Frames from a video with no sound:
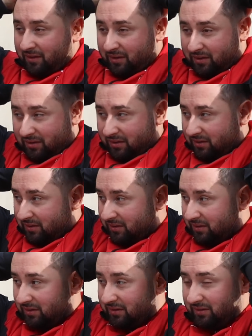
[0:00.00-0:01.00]

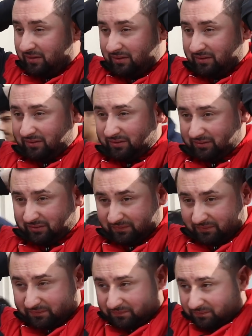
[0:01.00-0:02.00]

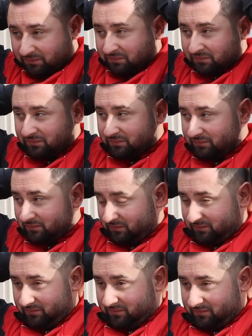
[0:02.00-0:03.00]

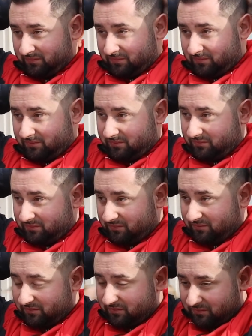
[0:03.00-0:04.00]

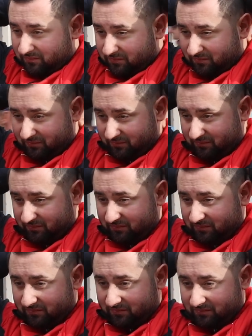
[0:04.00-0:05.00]

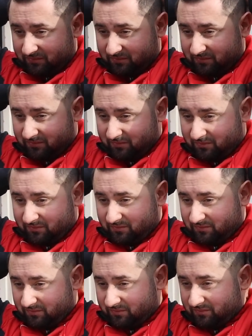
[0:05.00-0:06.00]

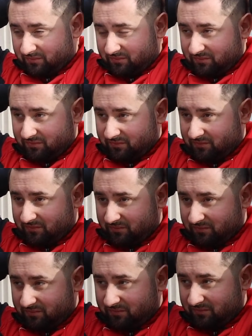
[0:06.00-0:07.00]

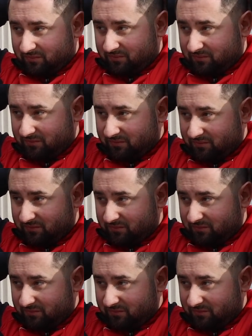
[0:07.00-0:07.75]
The person shown says nothing.